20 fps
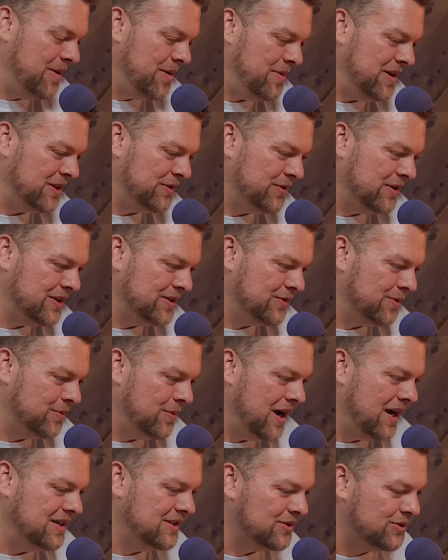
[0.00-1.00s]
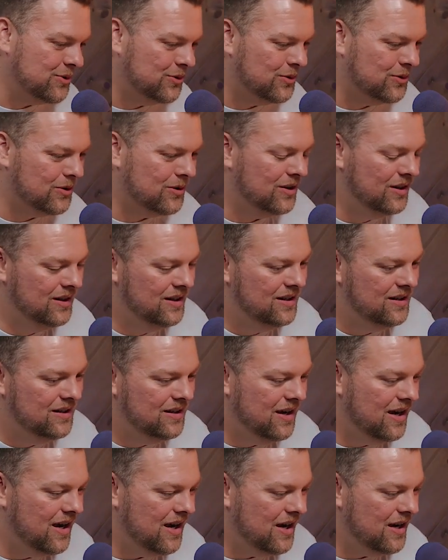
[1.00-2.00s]
best friends from high school.
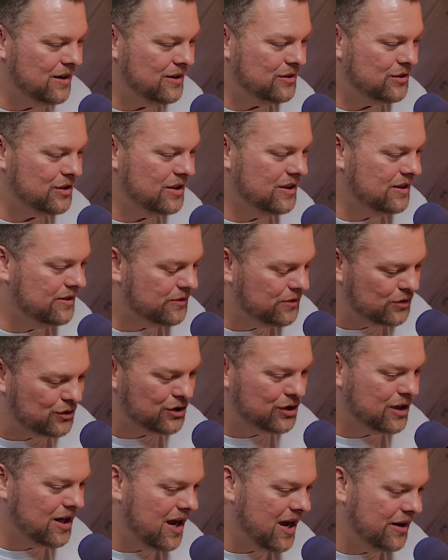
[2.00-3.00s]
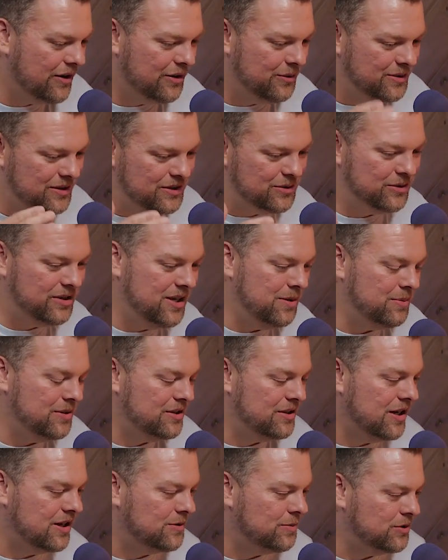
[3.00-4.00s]
She lives in Chicago. We still keep in
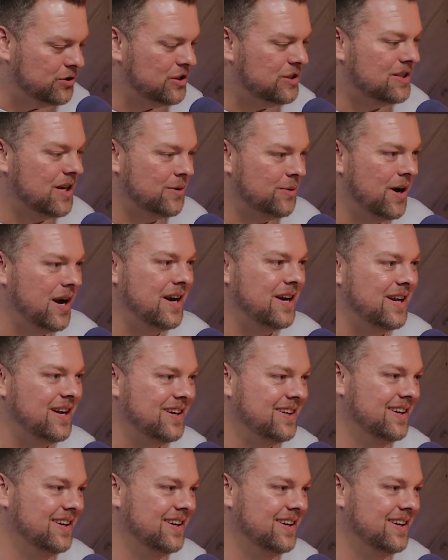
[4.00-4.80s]
touch, but she's Iranian.